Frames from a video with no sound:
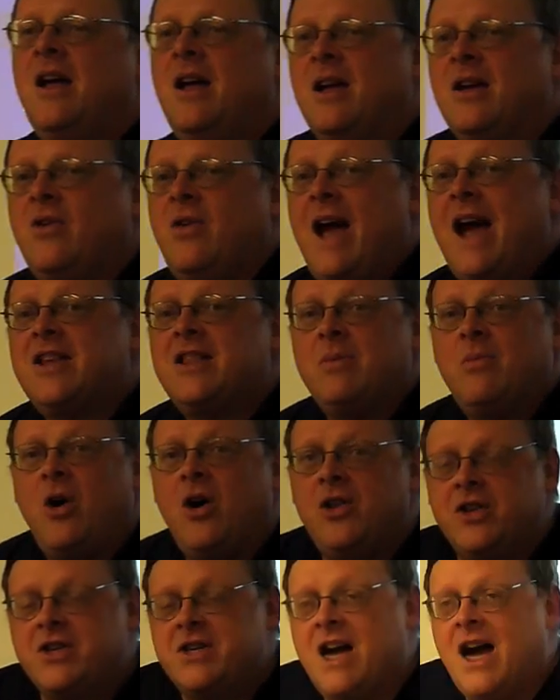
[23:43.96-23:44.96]
cracked it
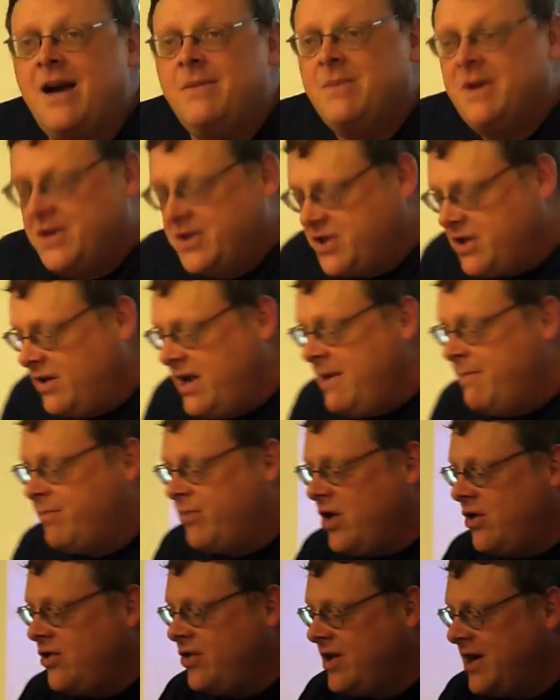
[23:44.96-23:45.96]
all the time. So he
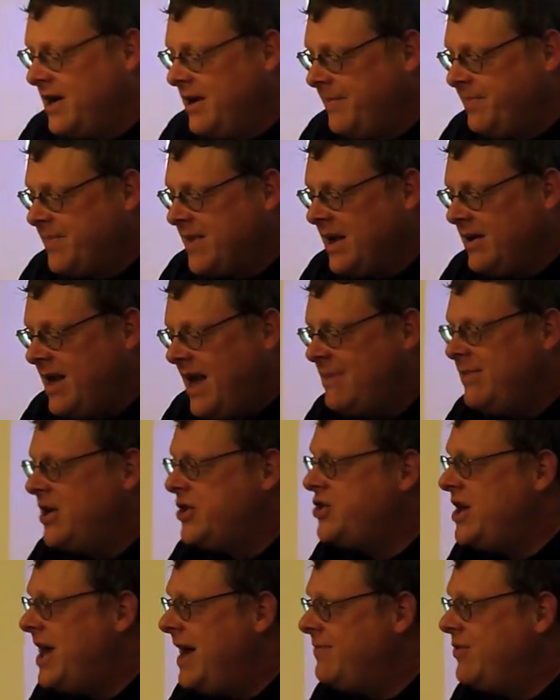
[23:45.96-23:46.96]
broke
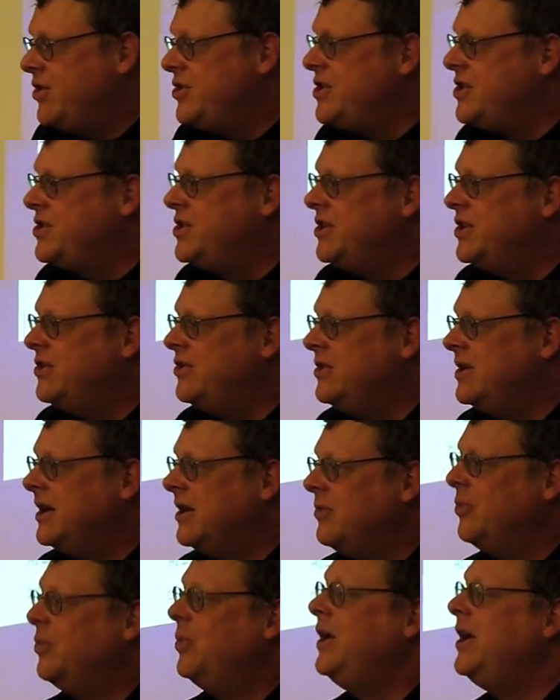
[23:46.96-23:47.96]
MS Chat version
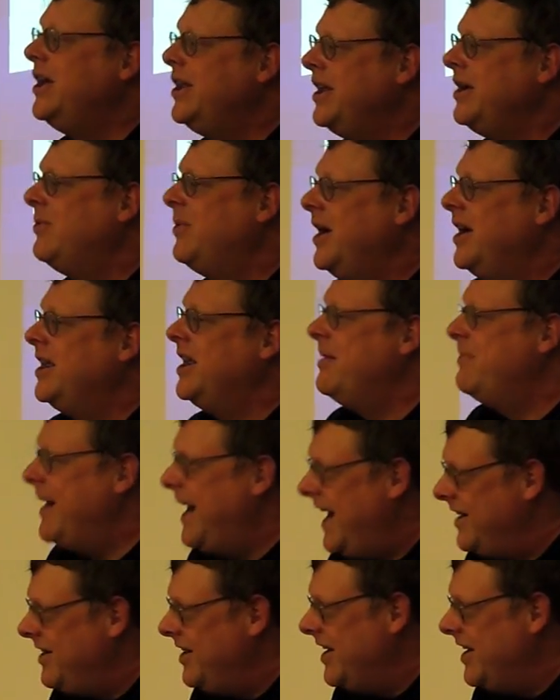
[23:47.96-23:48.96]
2 really, really bad.